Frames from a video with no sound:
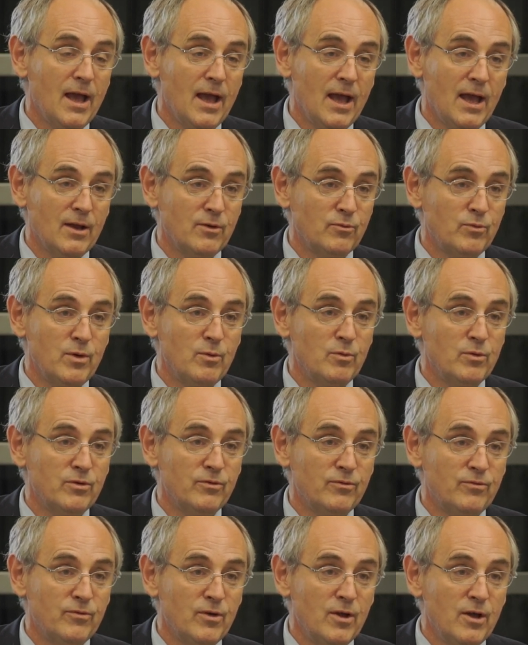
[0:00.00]
and we would
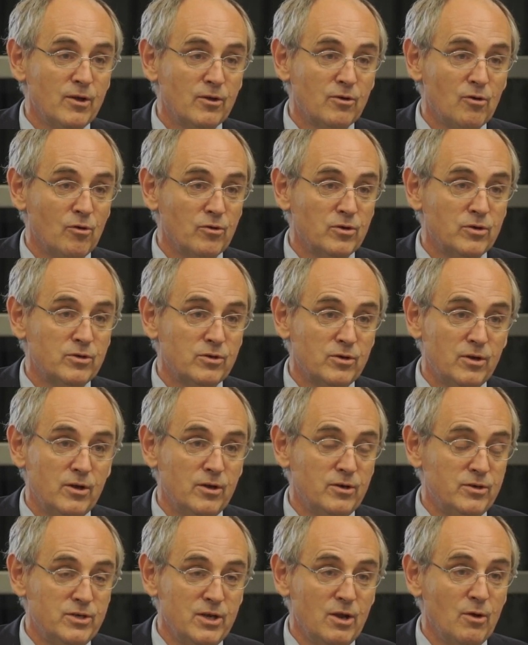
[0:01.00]
have got
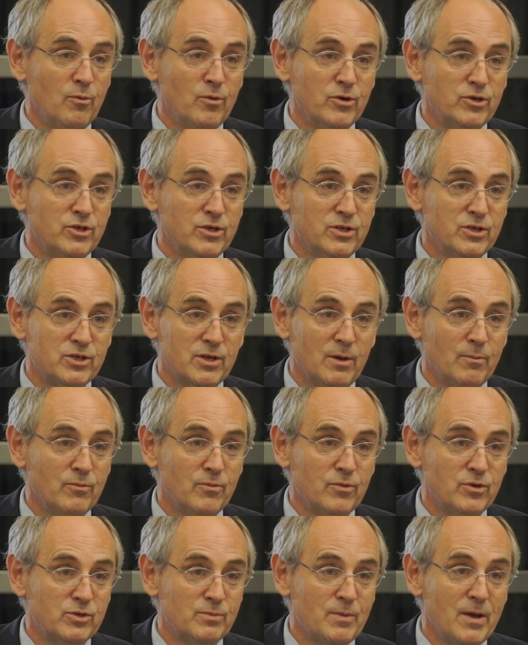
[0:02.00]
a deal which in
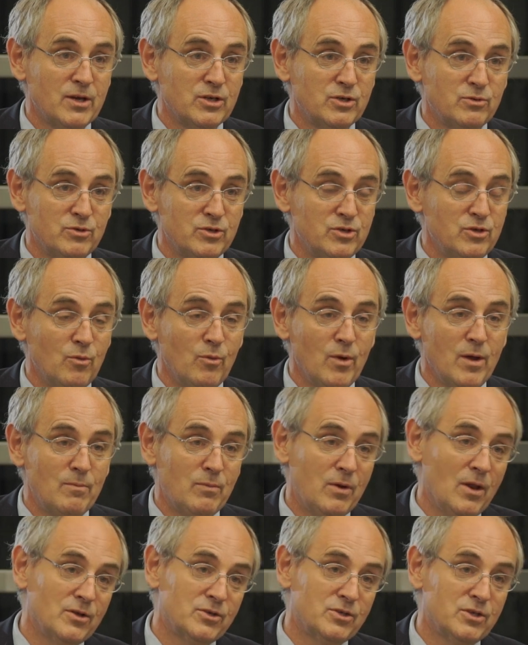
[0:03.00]
some respects was Norway
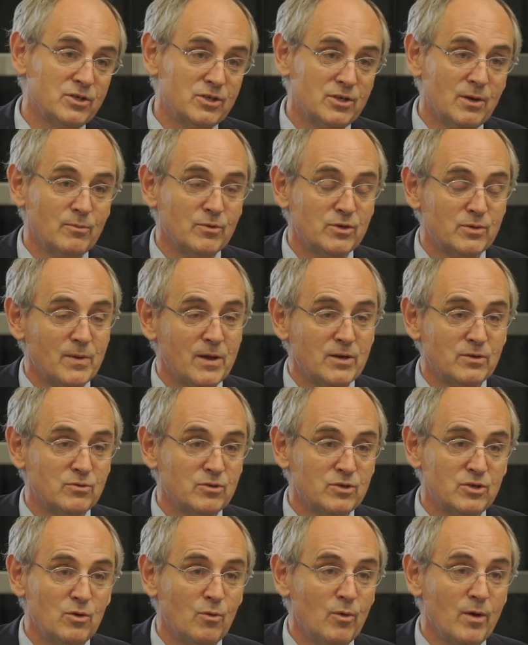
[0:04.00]
plus, in some respects
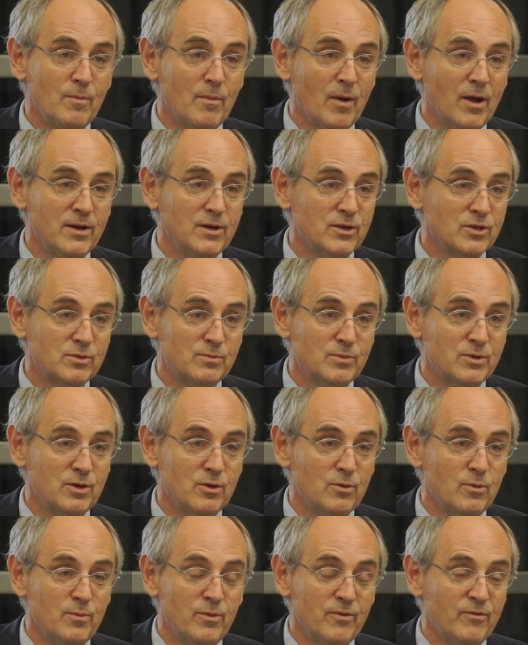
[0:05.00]
was Norway minus, but it
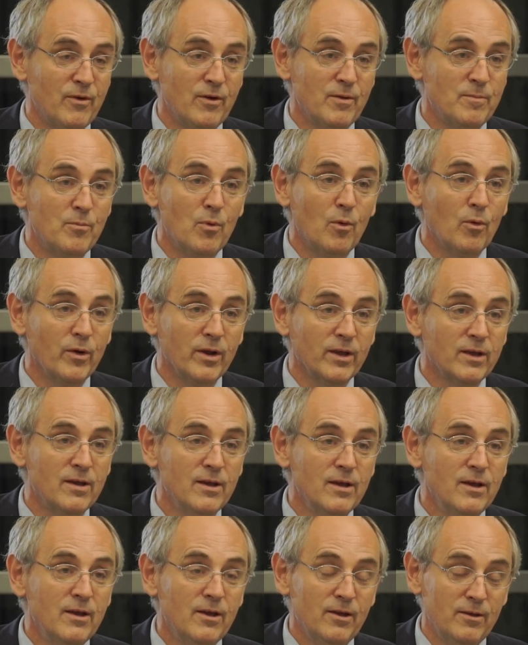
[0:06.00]
would be very boring
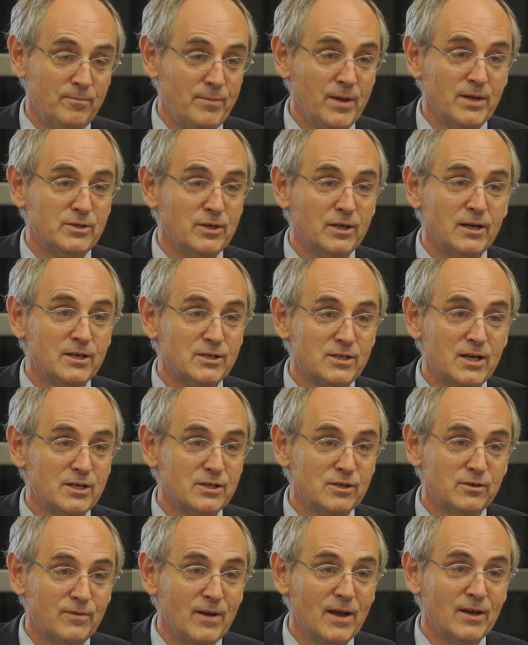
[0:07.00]
and basically
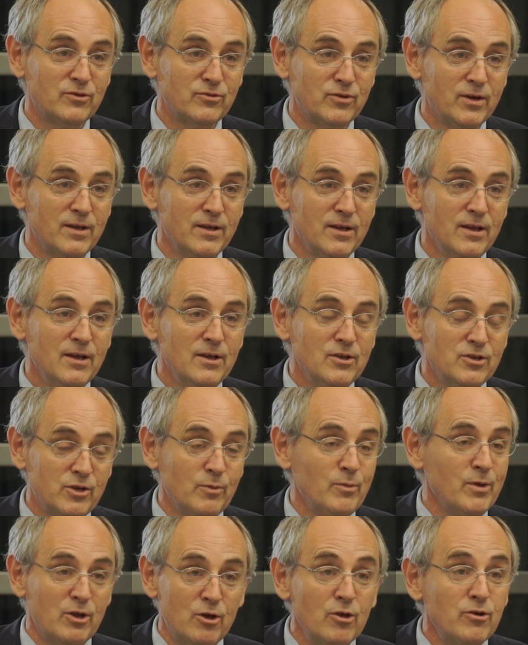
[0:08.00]
satisfactory. So
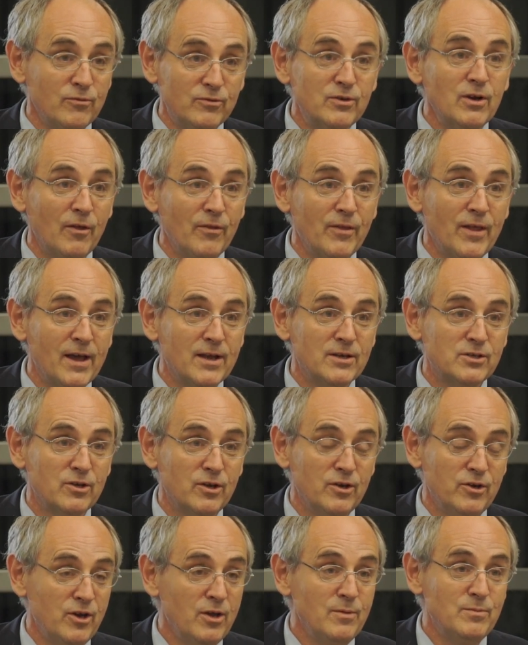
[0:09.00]
we could have done that,
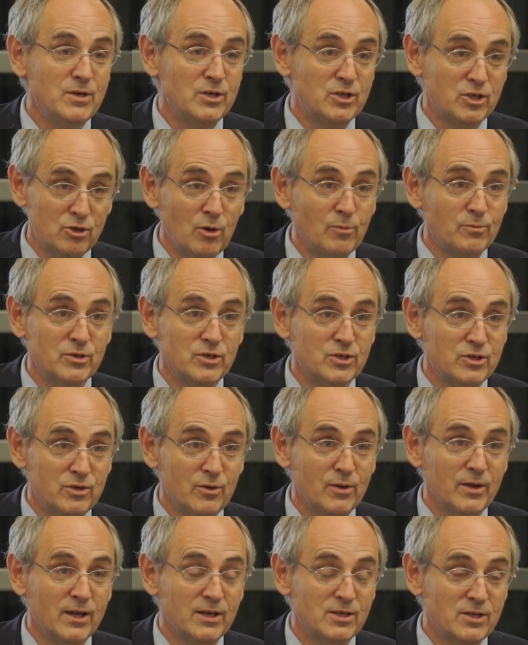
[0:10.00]
and nobody stopped us
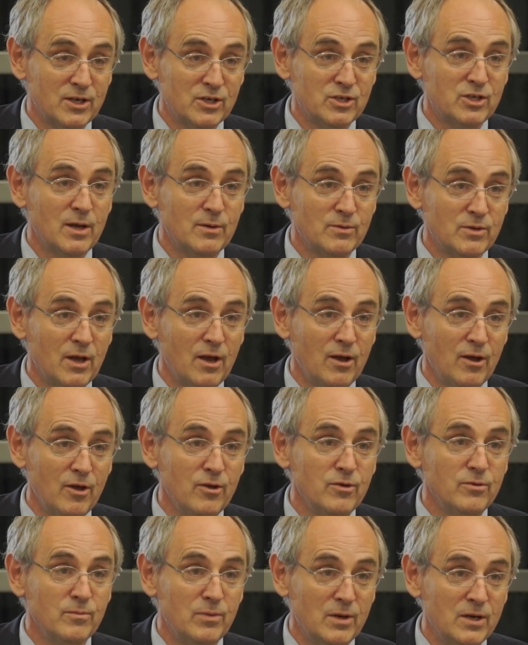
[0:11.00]
doing it except our
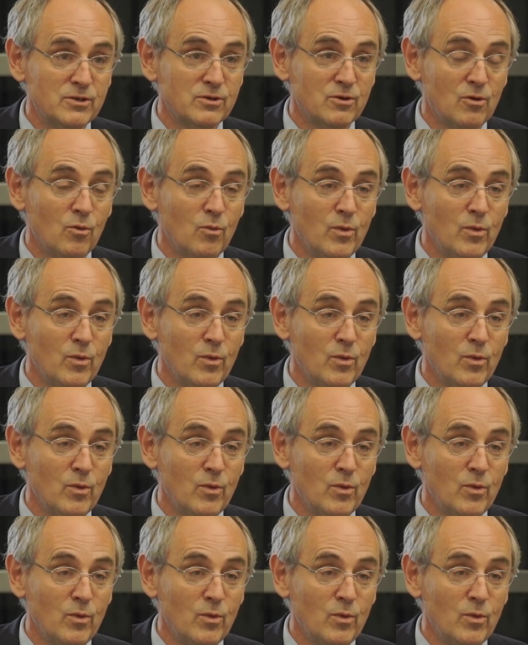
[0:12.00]
own political